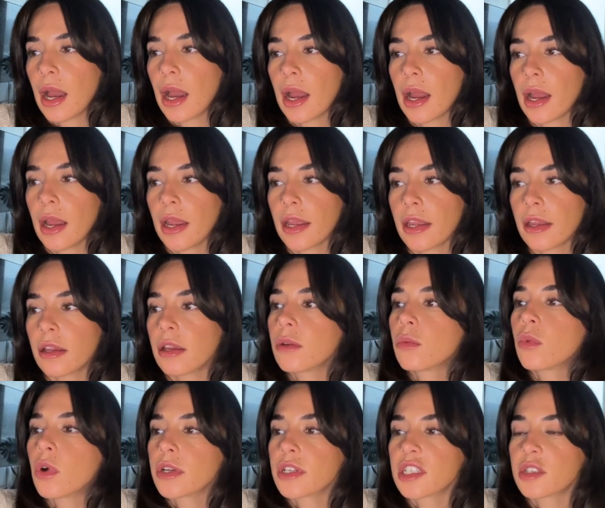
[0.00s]
I
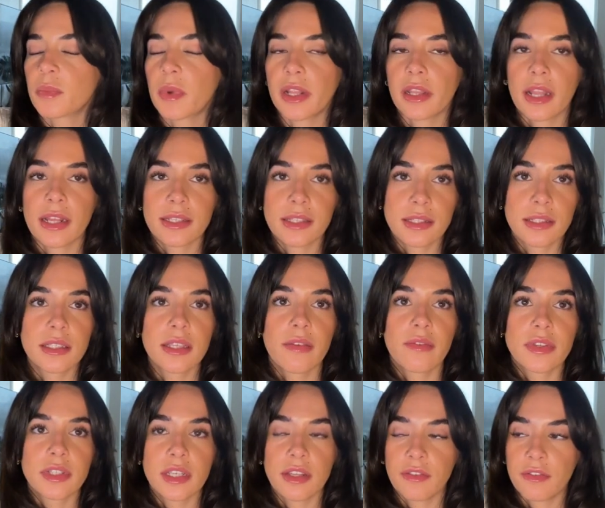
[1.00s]
want to spend less than
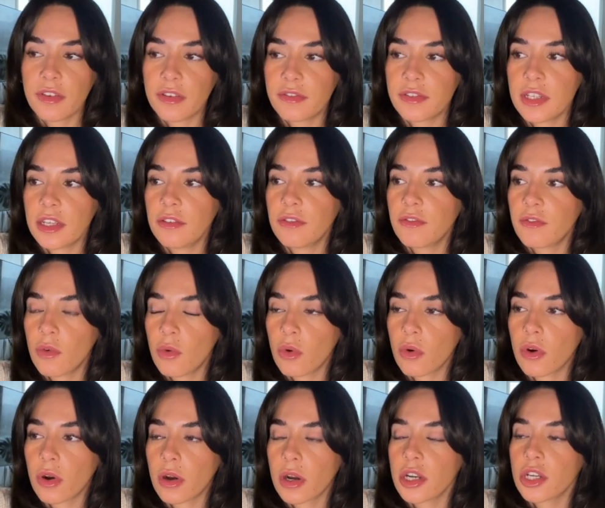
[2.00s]
$17.50
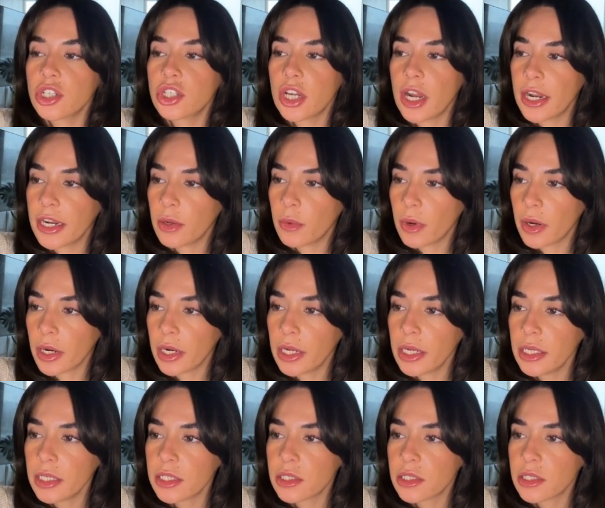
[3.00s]
for January,